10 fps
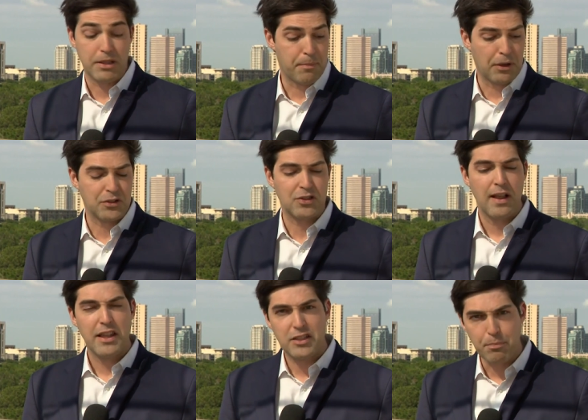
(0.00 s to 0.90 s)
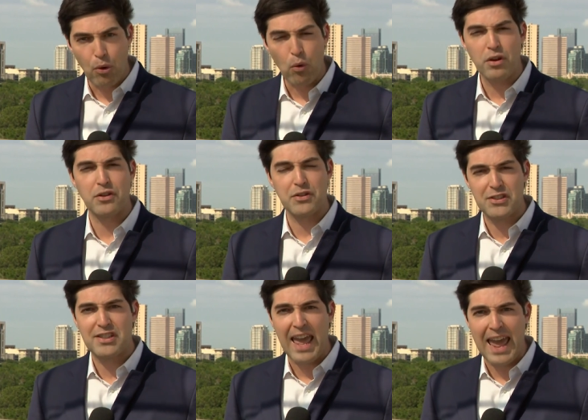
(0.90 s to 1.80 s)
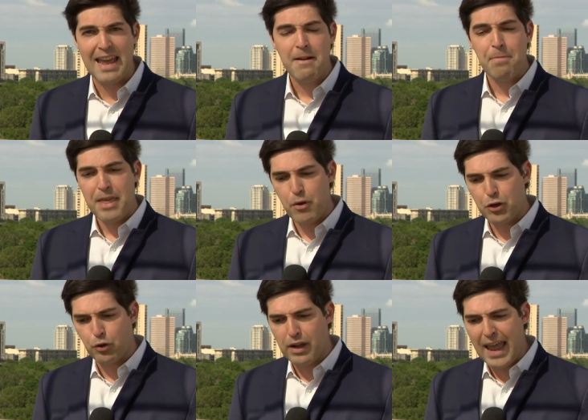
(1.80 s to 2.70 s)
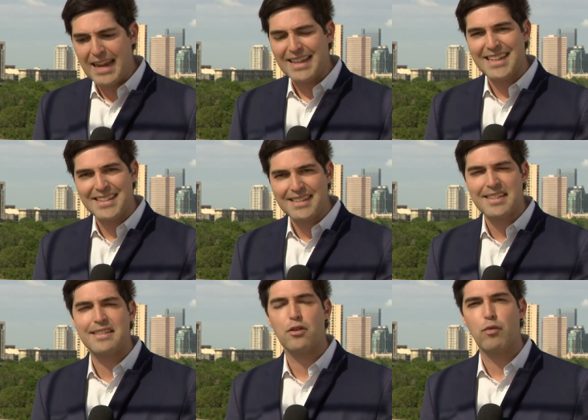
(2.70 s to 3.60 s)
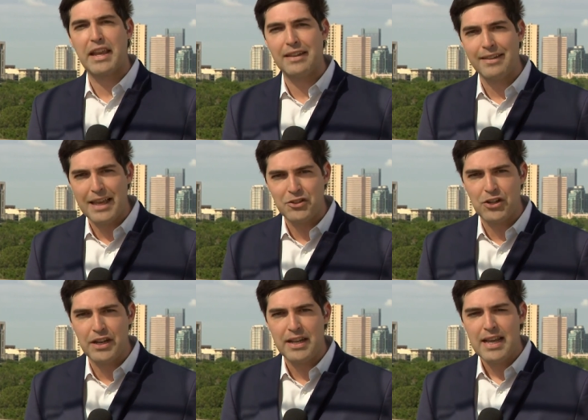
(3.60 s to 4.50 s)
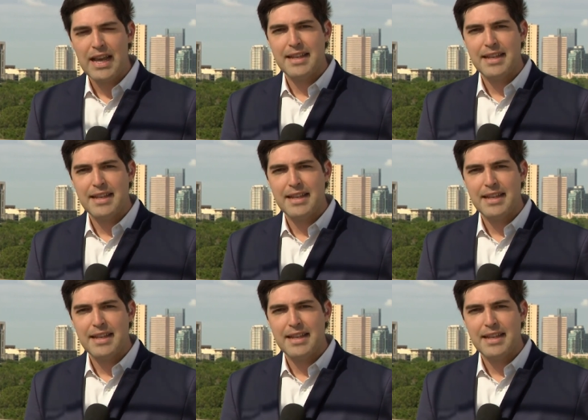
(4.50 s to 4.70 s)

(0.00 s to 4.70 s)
But the bill's supporters say it would create consistent regulation